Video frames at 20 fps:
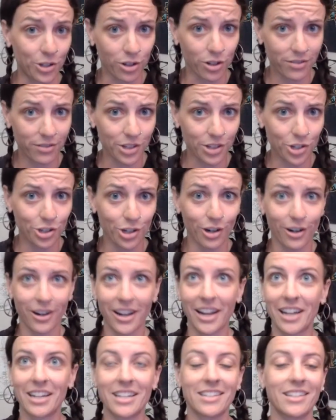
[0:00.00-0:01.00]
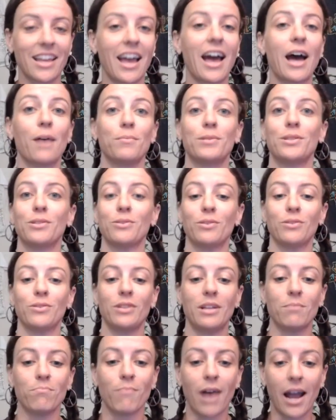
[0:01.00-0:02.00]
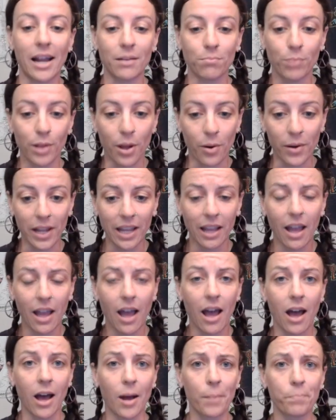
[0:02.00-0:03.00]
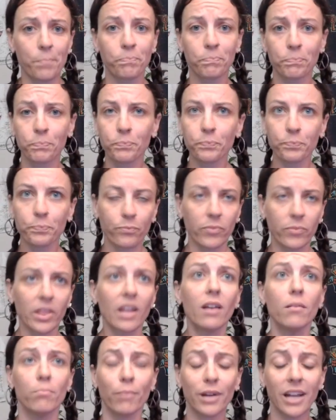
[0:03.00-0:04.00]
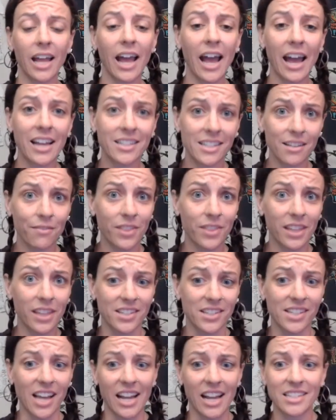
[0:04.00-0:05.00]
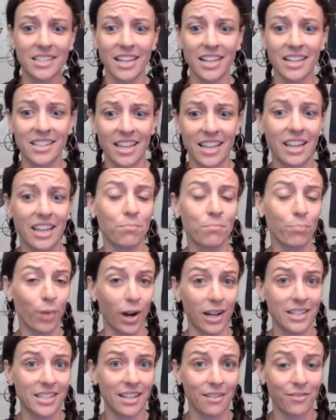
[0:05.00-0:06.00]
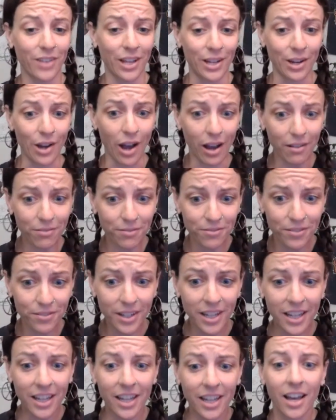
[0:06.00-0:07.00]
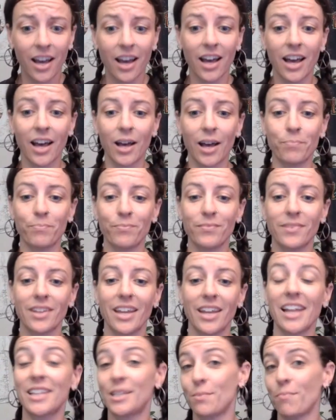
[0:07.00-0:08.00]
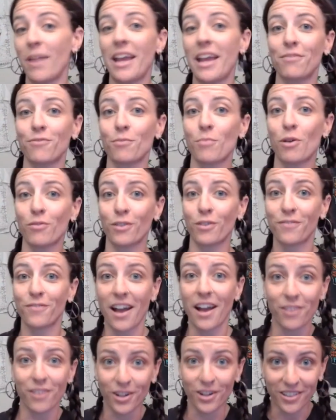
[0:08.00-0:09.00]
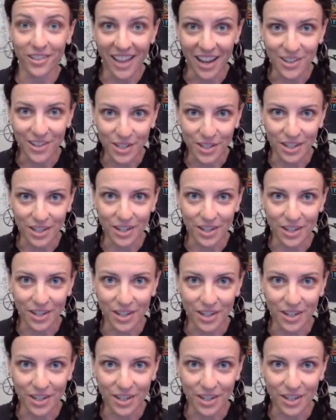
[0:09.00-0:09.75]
you can see a picture of the shirt. It is absolutely mind-blowing. But as if the size isn't impressive enough, it's made from over 500,000